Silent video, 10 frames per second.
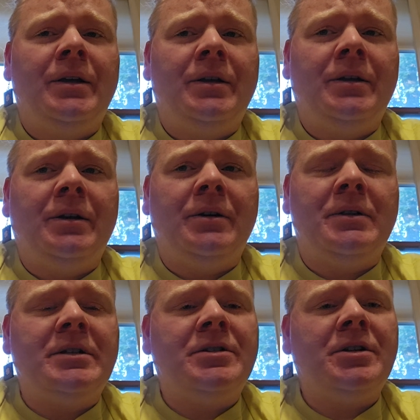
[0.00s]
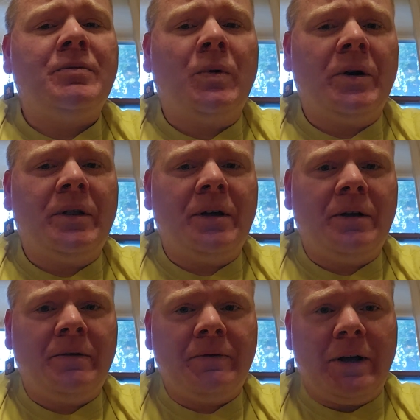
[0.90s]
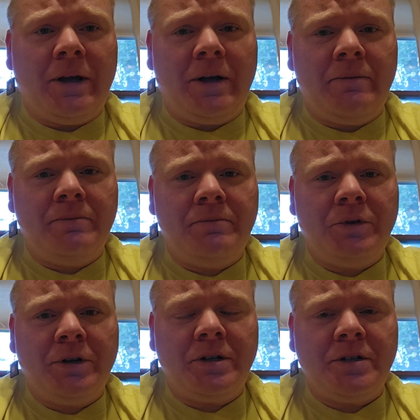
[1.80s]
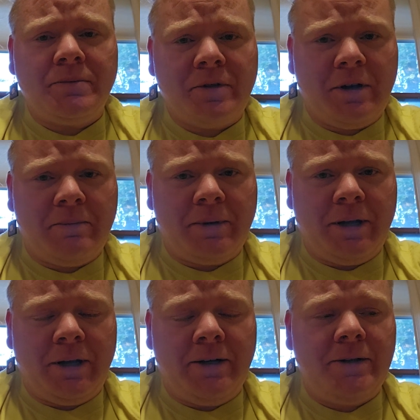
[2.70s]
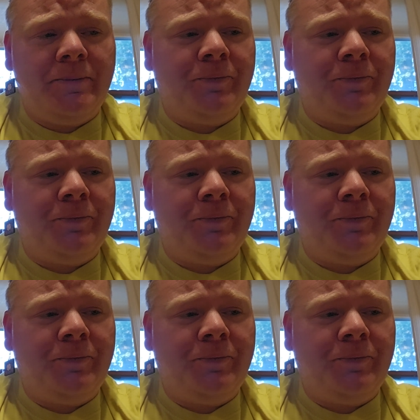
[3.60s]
that's just worthy of putting some thought behind.